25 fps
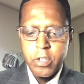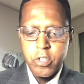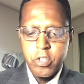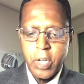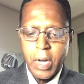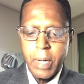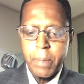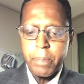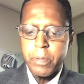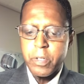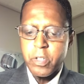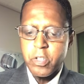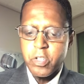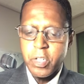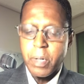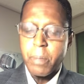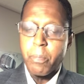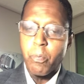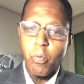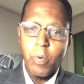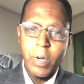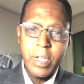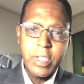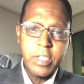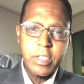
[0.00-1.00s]
Championship
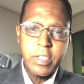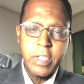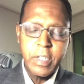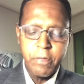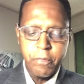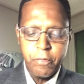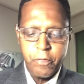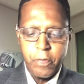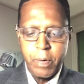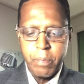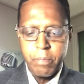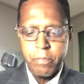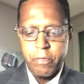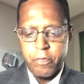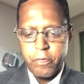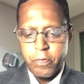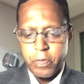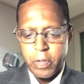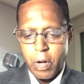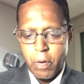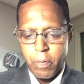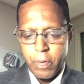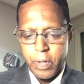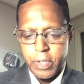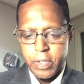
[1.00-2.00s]
Wrestling from
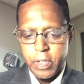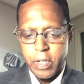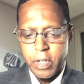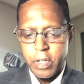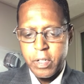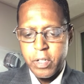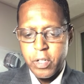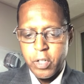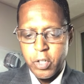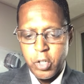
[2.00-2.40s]
Florida,